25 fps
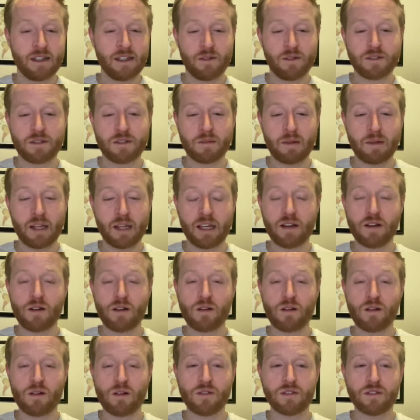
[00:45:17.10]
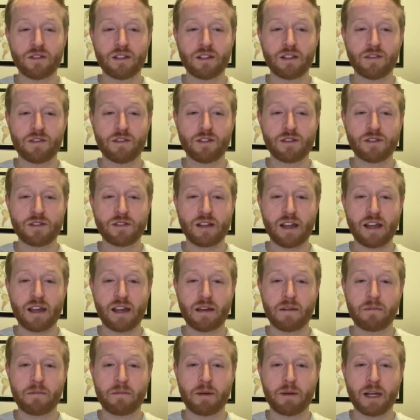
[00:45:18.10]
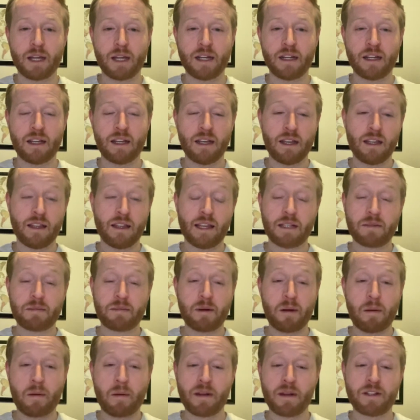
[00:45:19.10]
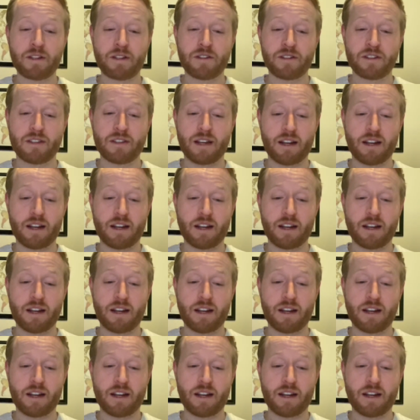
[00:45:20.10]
with some late goals in the first leg, but that's probably my interest.